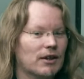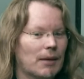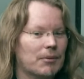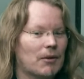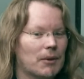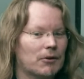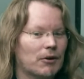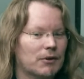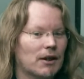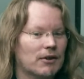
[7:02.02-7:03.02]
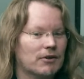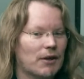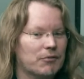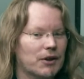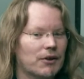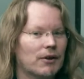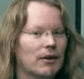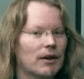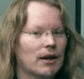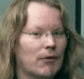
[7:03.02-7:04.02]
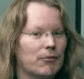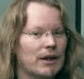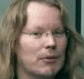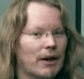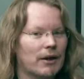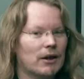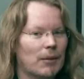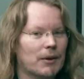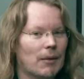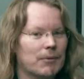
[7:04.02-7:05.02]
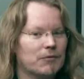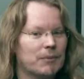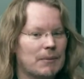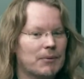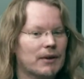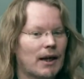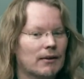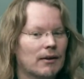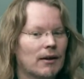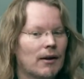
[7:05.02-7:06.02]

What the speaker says: that have come out over the last half year have really waken up a couple of people that,